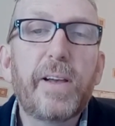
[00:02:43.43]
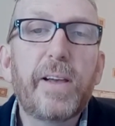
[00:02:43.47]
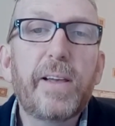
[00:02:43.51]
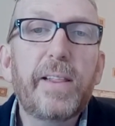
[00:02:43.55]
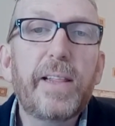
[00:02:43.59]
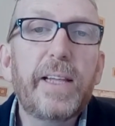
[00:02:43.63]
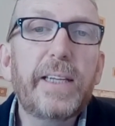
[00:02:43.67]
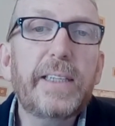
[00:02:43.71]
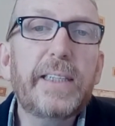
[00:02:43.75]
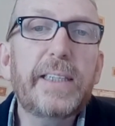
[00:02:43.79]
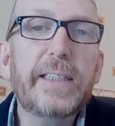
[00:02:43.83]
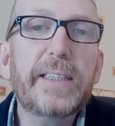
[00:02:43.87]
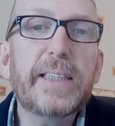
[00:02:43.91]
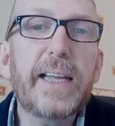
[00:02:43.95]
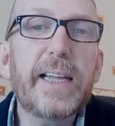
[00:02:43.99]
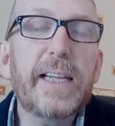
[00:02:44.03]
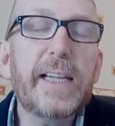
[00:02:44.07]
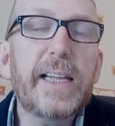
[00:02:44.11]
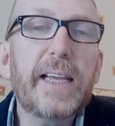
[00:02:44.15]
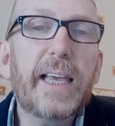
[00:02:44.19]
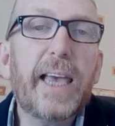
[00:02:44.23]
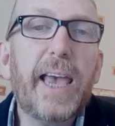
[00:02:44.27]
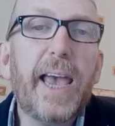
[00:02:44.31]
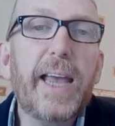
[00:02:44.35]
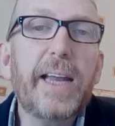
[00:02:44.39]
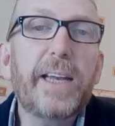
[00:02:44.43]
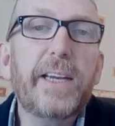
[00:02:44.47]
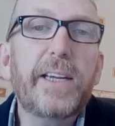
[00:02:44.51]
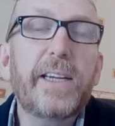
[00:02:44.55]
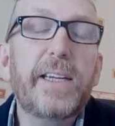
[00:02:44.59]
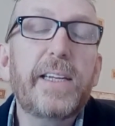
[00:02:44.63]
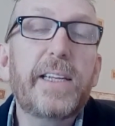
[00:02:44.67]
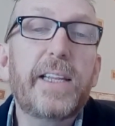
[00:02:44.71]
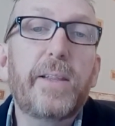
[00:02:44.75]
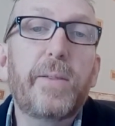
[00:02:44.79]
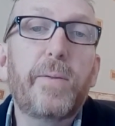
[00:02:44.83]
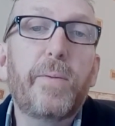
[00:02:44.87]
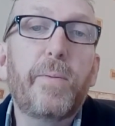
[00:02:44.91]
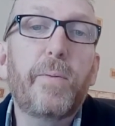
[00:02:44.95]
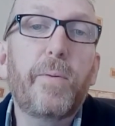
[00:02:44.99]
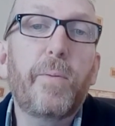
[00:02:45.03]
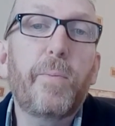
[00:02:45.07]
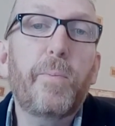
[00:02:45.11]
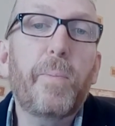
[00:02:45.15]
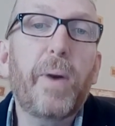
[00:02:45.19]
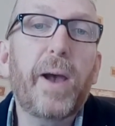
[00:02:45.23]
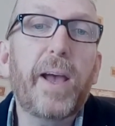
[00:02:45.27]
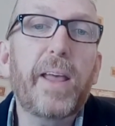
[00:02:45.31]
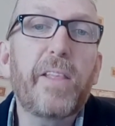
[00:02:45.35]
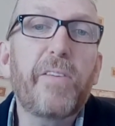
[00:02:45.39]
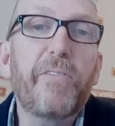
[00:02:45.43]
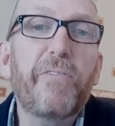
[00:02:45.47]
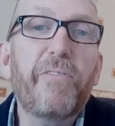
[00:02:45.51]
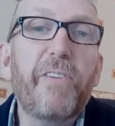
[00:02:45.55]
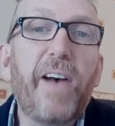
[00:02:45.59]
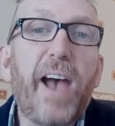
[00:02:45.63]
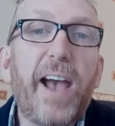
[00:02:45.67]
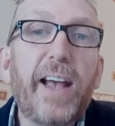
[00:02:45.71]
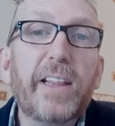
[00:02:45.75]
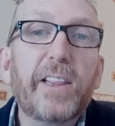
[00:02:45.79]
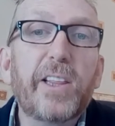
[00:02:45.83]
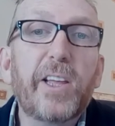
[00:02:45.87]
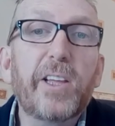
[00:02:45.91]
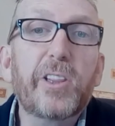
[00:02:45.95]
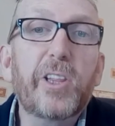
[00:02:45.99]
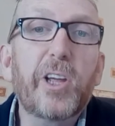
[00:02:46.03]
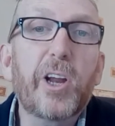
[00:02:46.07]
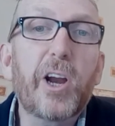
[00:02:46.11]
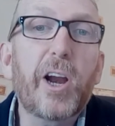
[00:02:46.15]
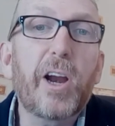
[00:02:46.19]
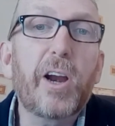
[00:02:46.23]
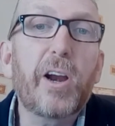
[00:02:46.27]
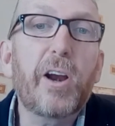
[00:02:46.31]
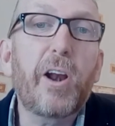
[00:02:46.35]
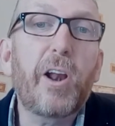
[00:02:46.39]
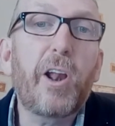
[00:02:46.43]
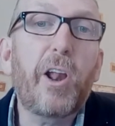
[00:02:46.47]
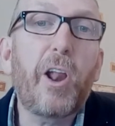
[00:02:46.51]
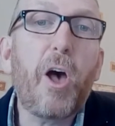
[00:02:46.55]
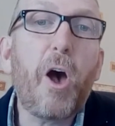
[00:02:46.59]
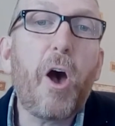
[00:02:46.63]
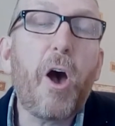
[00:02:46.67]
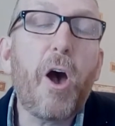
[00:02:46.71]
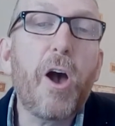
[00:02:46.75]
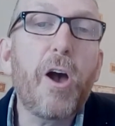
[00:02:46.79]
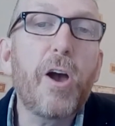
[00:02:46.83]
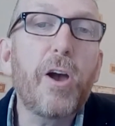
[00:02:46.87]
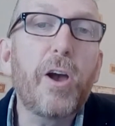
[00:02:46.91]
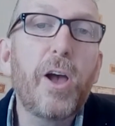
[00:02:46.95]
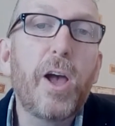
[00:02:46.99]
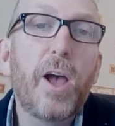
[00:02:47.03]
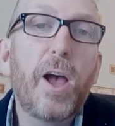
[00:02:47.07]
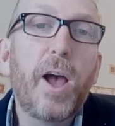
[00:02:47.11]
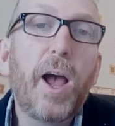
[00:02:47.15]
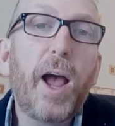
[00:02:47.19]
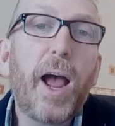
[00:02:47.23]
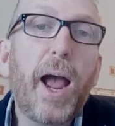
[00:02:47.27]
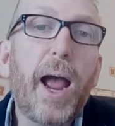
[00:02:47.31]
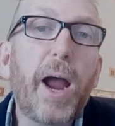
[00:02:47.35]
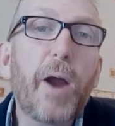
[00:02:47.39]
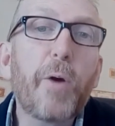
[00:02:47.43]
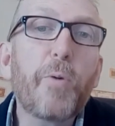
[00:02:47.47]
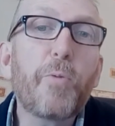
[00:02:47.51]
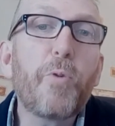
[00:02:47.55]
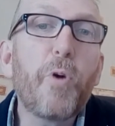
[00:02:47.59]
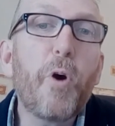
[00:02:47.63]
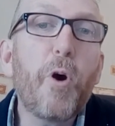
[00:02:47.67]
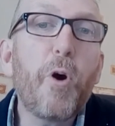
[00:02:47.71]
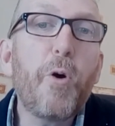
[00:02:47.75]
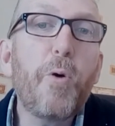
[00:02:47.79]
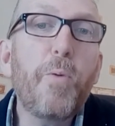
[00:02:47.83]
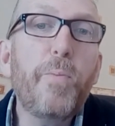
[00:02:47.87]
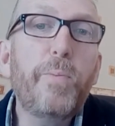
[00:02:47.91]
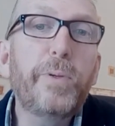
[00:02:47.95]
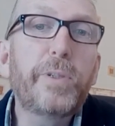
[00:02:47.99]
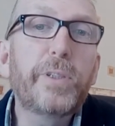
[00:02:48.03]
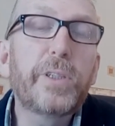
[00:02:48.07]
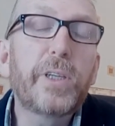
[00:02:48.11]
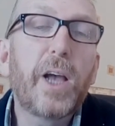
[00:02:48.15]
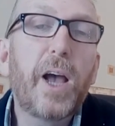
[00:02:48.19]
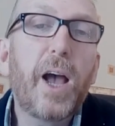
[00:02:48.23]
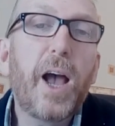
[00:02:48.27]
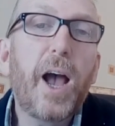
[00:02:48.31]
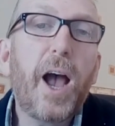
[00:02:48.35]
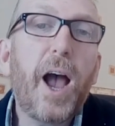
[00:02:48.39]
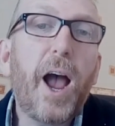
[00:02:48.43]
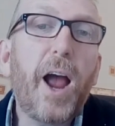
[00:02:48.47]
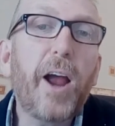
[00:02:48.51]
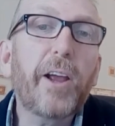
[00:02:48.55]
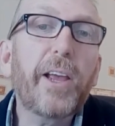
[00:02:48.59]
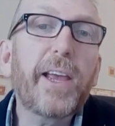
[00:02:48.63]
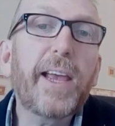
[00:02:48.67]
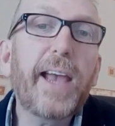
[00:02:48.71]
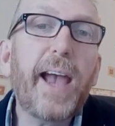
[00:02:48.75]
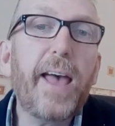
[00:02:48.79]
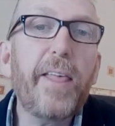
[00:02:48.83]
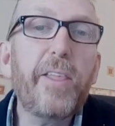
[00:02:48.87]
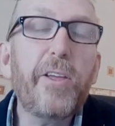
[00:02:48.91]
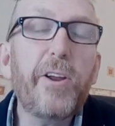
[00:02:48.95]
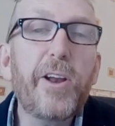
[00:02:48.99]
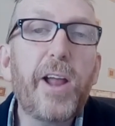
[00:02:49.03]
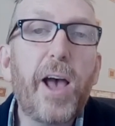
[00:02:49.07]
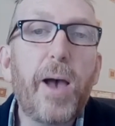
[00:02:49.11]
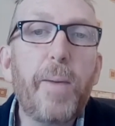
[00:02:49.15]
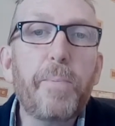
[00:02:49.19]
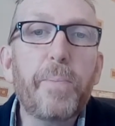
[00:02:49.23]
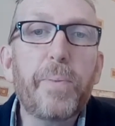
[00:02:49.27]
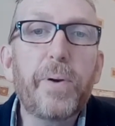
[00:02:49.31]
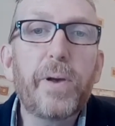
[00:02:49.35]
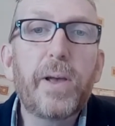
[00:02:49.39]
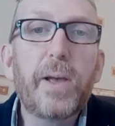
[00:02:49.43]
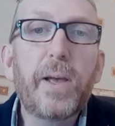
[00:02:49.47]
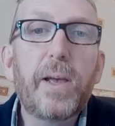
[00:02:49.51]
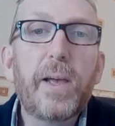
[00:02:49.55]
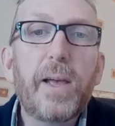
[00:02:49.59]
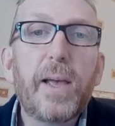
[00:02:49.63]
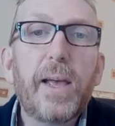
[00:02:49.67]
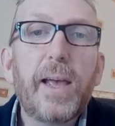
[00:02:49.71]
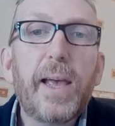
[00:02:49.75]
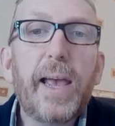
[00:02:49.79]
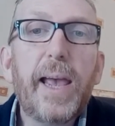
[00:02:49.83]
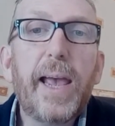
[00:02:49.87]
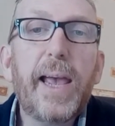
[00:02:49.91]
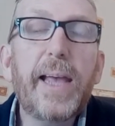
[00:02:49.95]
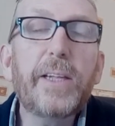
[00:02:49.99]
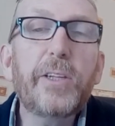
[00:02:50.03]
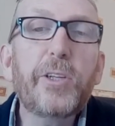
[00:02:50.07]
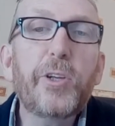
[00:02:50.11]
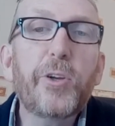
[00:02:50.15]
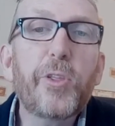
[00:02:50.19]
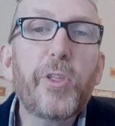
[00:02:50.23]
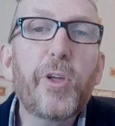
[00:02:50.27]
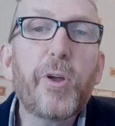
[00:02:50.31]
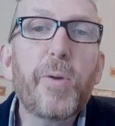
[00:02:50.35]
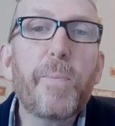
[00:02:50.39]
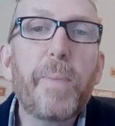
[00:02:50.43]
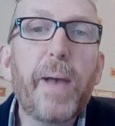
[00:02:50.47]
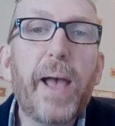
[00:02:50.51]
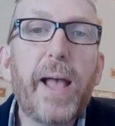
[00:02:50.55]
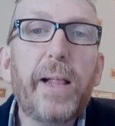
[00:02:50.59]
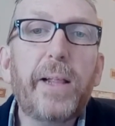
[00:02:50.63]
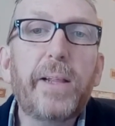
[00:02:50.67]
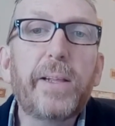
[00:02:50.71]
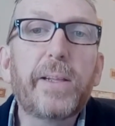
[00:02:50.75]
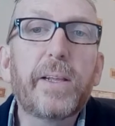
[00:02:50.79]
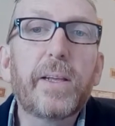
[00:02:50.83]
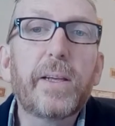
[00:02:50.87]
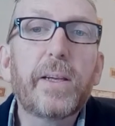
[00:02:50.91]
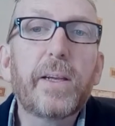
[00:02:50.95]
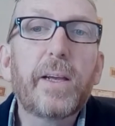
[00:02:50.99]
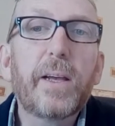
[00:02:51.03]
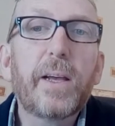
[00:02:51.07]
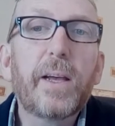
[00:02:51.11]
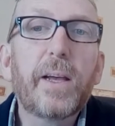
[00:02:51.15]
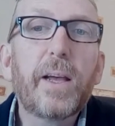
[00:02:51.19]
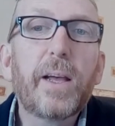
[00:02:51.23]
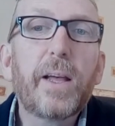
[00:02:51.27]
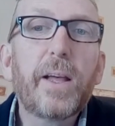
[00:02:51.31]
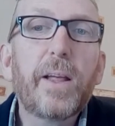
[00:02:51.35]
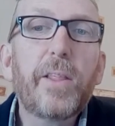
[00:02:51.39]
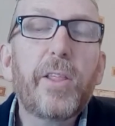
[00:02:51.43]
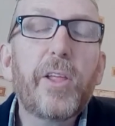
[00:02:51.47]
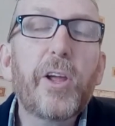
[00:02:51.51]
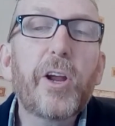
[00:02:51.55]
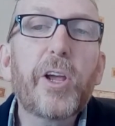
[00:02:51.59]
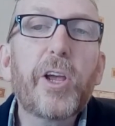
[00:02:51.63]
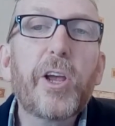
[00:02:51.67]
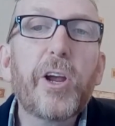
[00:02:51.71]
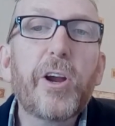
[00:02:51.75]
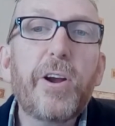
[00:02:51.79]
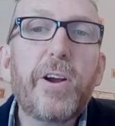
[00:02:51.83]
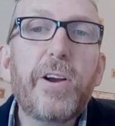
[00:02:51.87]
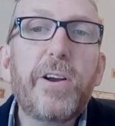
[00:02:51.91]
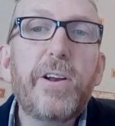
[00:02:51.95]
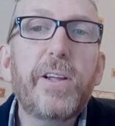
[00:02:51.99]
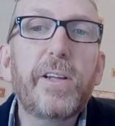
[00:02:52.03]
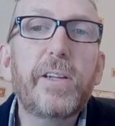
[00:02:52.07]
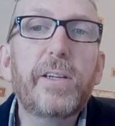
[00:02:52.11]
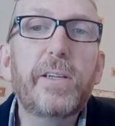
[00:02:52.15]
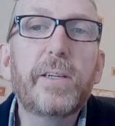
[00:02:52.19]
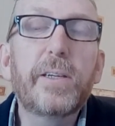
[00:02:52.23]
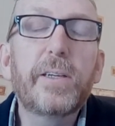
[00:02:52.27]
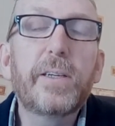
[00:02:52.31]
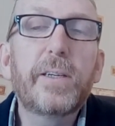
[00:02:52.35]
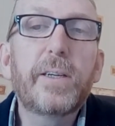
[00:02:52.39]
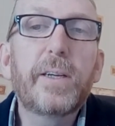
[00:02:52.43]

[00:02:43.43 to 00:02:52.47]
This is indicated by the fact that their long robes are gathered up into their belt. They're girded.